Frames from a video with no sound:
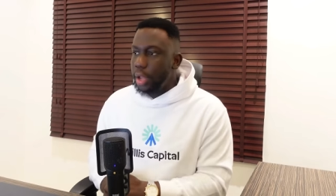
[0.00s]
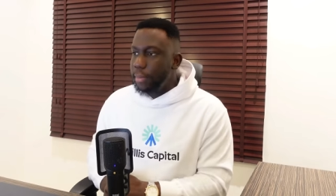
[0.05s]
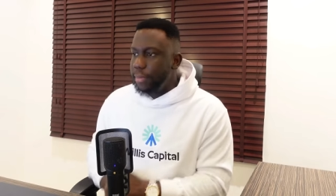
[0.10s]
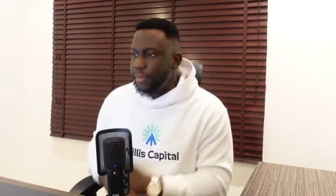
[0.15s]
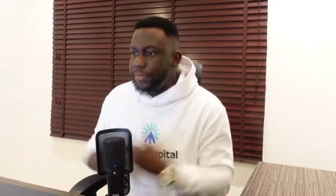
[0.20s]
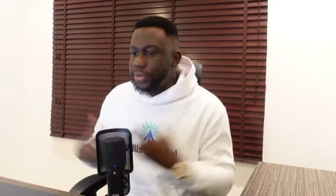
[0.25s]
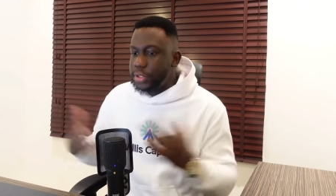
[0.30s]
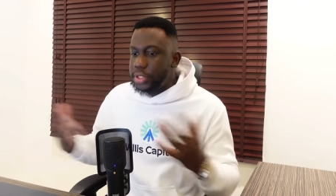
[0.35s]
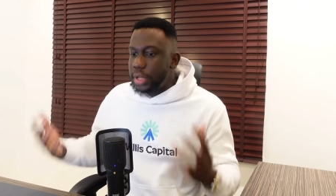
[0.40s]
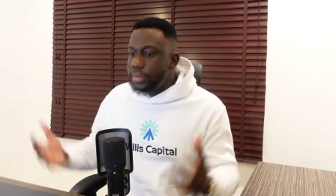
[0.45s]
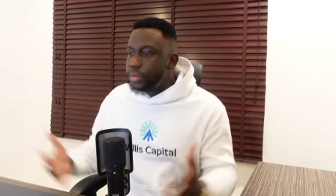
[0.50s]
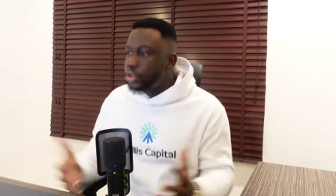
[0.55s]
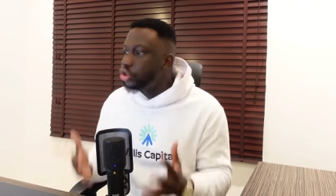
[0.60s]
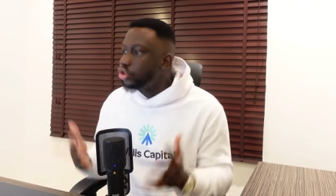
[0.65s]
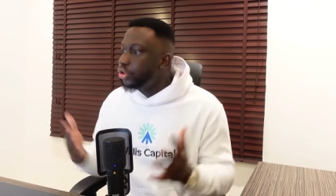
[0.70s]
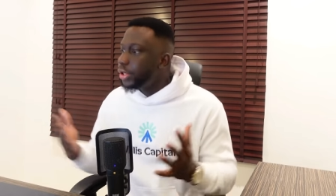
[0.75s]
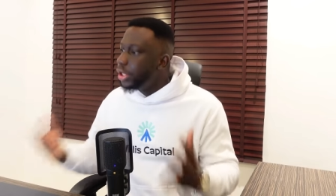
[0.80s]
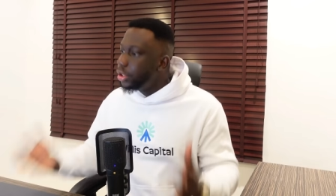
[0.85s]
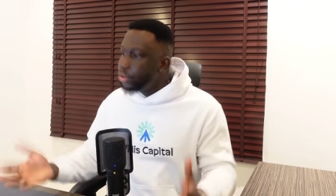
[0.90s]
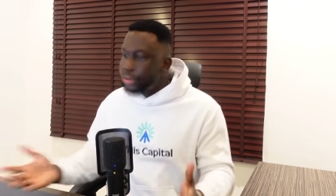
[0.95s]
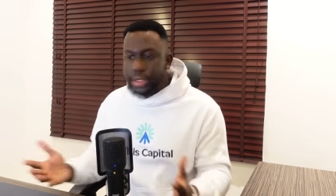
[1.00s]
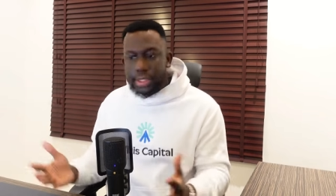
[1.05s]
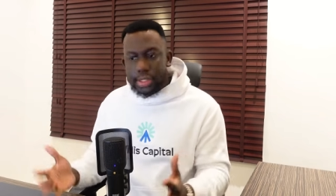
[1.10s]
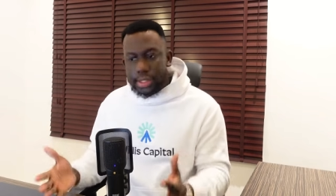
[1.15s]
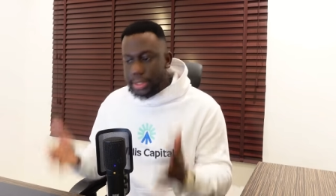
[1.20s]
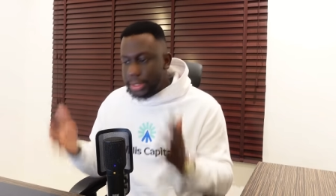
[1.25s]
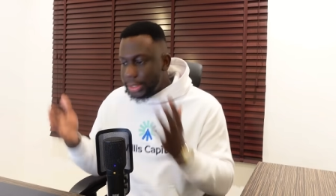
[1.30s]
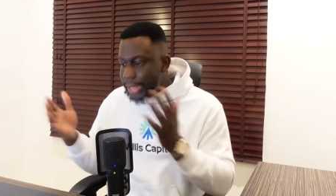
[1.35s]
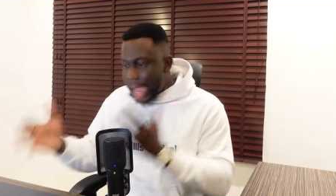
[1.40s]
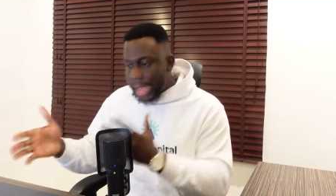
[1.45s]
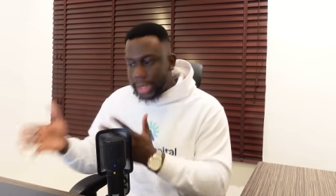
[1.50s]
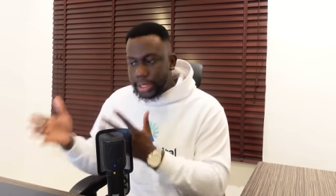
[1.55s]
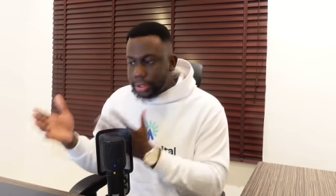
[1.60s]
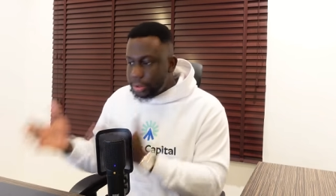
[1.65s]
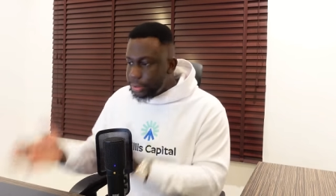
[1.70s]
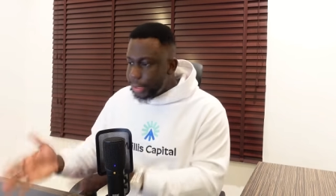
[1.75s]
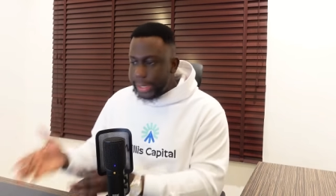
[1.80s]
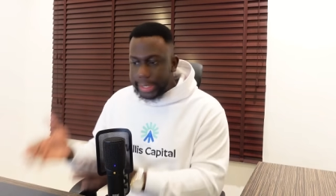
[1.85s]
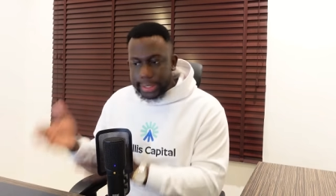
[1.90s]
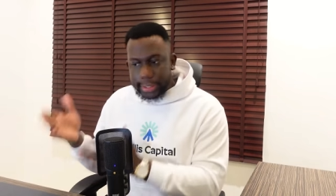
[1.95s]
But for some strange reason, that
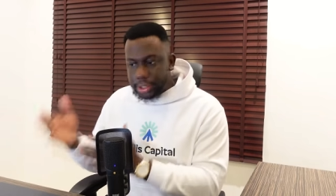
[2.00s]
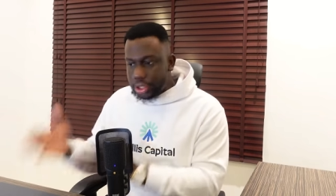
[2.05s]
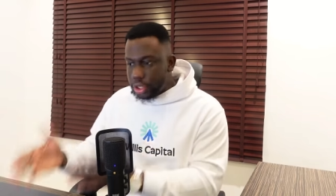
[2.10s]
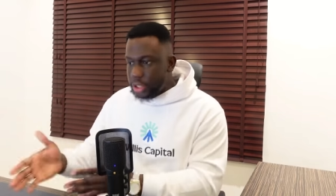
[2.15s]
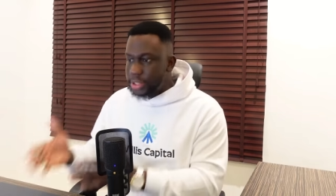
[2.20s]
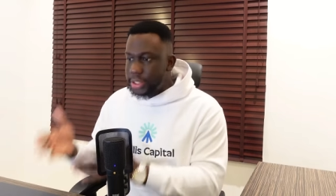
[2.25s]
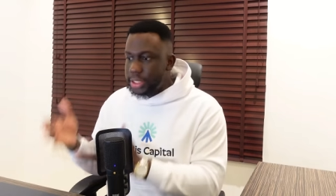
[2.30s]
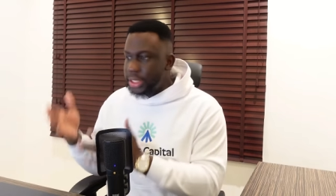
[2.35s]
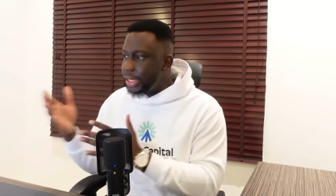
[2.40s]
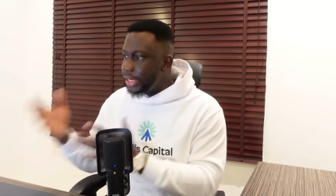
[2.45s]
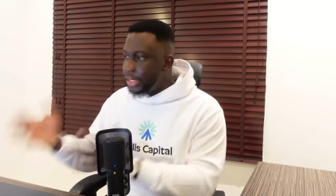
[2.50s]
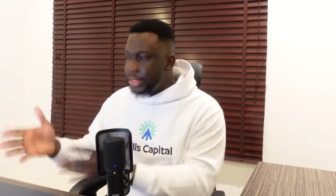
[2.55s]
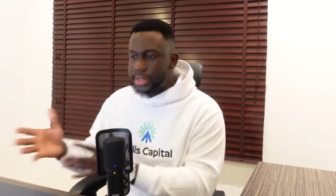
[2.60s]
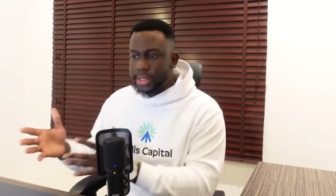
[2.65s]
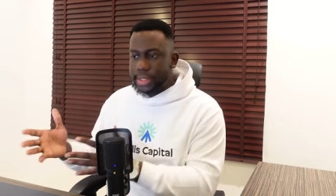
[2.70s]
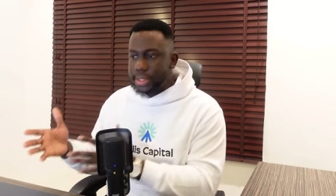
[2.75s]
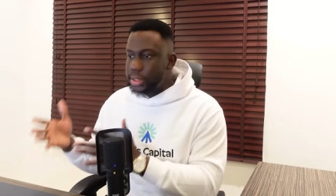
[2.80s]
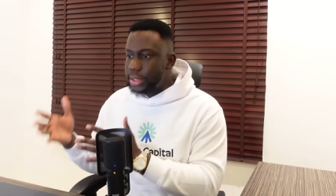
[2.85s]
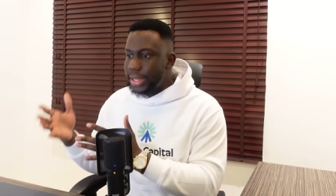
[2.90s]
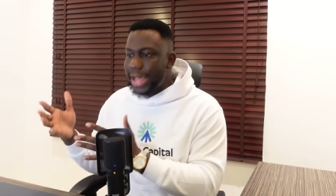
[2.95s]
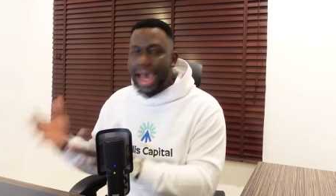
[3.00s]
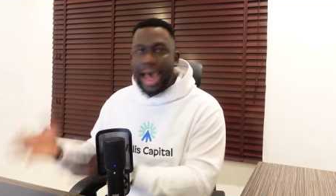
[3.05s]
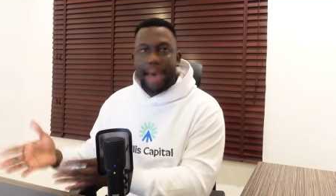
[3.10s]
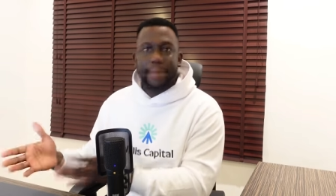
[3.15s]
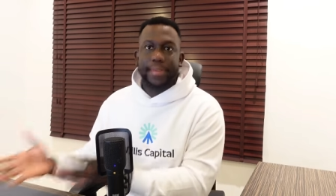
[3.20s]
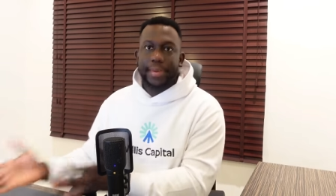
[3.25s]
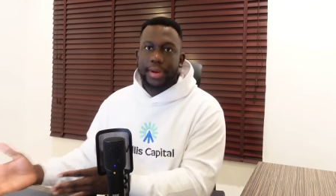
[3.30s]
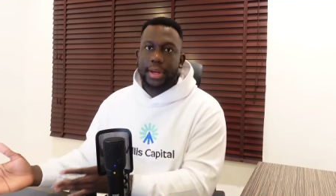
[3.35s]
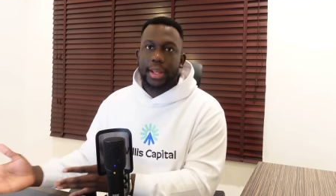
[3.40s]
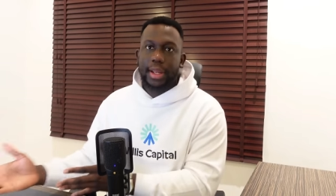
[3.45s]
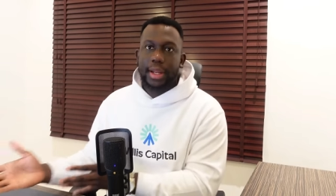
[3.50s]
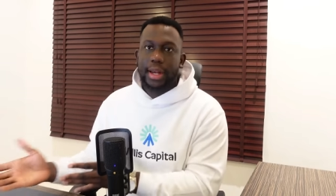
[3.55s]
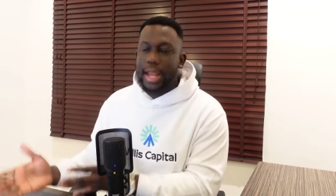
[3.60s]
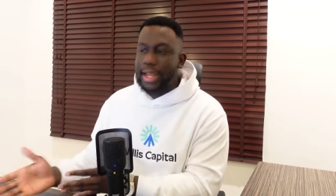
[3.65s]
trade just isn't happening.